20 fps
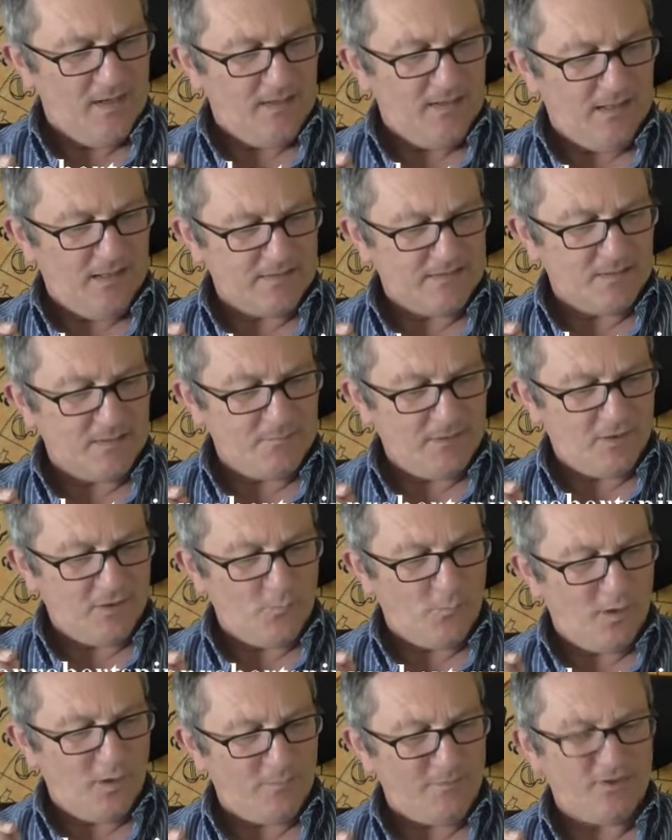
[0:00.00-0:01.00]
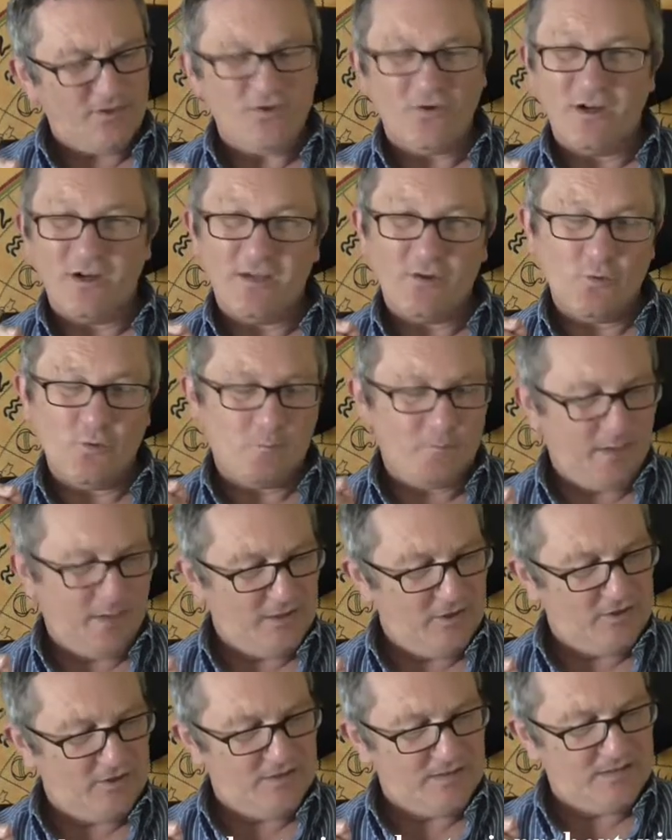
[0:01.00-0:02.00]
Now, somebody could well be trying your
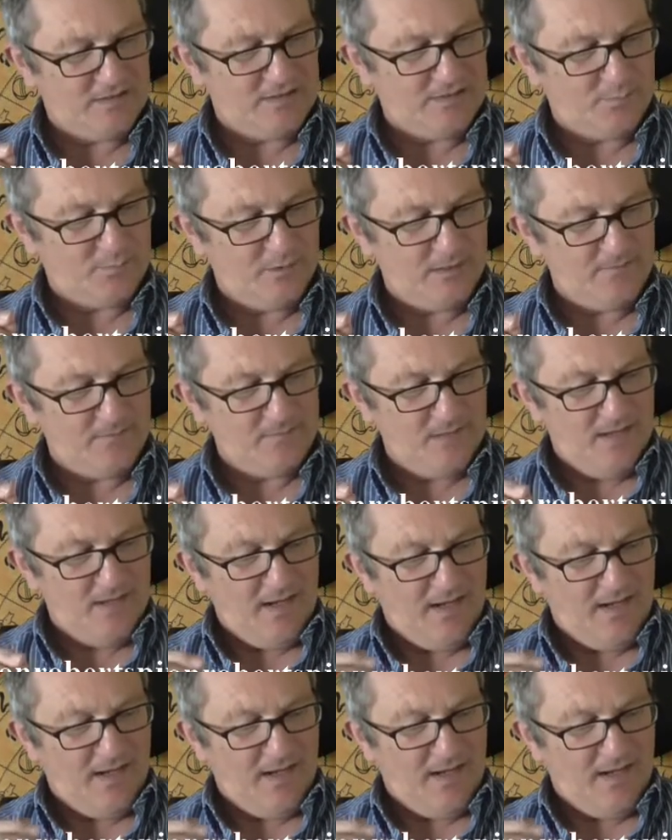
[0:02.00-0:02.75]
patience this week,